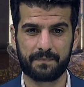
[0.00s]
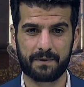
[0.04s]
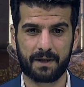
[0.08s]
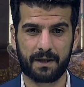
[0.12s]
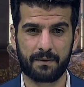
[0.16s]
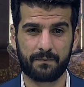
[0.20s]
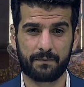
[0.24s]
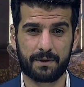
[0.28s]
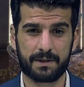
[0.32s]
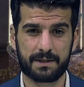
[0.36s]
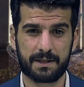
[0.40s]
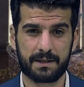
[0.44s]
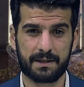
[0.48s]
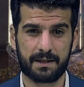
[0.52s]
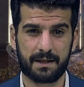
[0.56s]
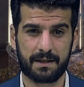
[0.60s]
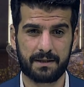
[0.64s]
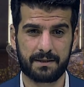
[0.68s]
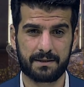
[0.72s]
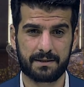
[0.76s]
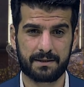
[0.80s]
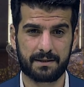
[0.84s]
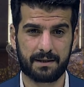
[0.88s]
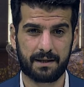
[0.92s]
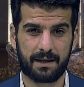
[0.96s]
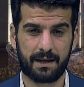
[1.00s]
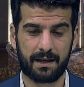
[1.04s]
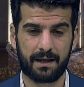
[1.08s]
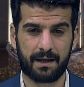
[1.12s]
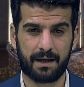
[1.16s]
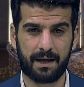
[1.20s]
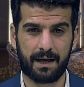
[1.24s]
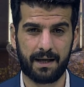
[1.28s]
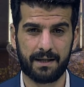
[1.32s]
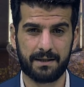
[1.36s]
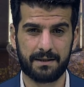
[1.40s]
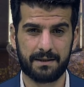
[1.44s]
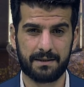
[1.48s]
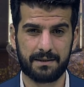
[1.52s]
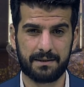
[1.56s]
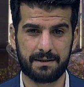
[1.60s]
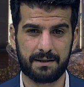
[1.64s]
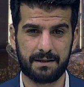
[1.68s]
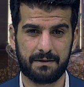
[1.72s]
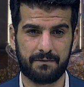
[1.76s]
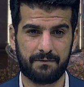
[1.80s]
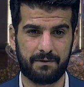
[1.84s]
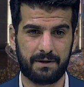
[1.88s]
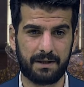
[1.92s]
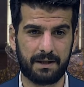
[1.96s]
In recent years,
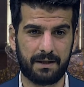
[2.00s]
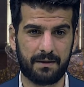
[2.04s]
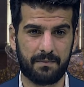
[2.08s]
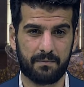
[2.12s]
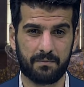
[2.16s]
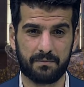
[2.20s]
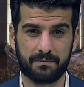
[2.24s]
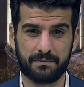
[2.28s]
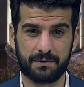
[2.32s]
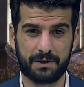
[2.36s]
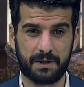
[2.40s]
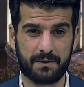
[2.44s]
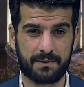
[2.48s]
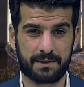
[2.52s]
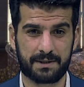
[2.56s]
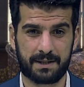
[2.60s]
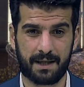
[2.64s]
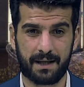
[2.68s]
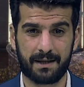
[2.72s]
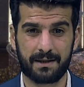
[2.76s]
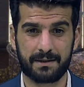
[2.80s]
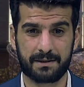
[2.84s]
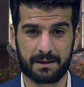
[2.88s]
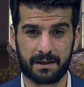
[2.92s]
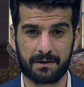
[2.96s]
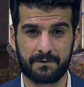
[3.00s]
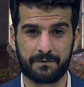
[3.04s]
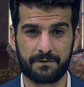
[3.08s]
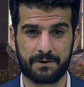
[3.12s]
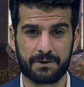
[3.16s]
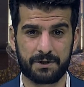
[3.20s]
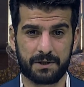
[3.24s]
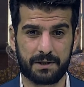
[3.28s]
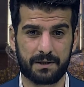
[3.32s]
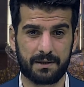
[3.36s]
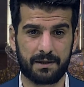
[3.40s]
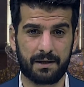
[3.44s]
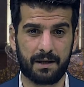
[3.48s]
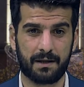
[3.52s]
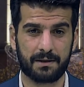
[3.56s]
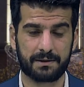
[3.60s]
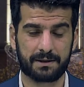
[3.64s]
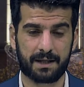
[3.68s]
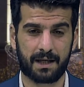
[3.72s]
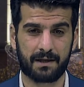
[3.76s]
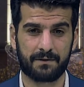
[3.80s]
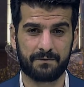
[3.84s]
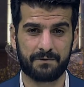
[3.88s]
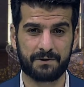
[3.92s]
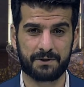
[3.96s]
NDTV News Delhi
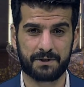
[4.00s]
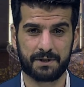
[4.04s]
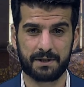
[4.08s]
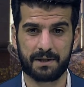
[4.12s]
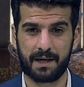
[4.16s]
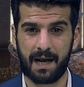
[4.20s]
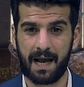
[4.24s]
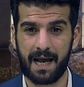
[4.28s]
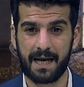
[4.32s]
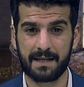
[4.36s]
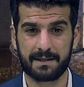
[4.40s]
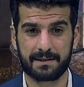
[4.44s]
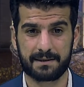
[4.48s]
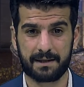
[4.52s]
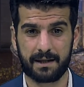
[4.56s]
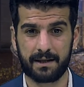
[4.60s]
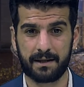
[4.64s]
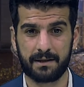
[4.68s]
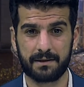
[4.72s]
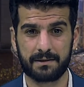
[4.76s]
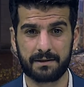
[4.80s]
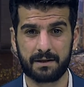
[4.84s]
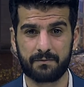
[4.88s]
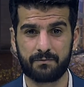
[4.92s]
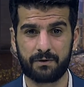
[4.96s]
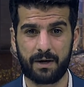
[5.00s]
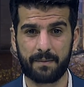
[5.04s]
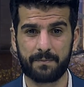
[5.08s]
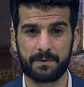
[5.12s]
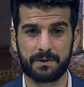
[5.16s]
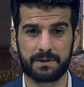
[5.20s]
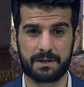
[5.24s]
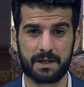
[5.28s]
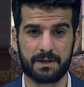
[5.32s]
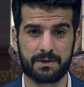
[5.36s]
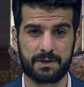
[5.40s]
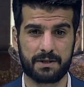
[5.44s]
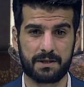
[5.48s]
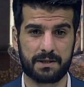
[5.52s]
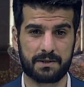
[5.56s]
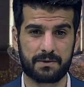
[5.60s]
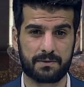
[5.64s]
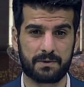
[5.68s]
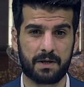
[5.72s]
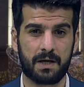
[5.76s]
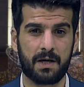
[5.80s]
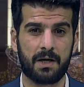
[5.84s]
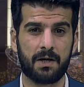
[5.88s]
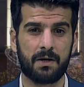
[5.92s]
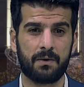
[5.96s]
television has earned a reputation as
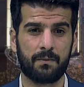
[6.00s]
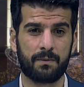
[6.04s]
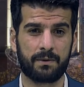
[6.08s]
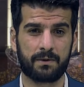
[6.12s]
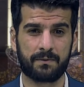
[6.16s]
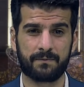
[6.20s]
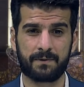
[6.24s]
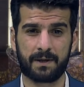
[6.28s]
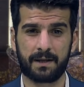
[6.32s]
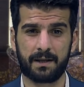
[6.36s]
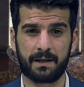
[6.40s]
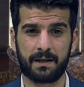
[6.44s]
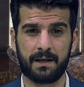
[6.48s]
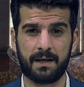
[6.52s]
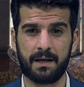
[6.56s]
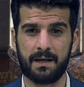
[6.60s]
one of the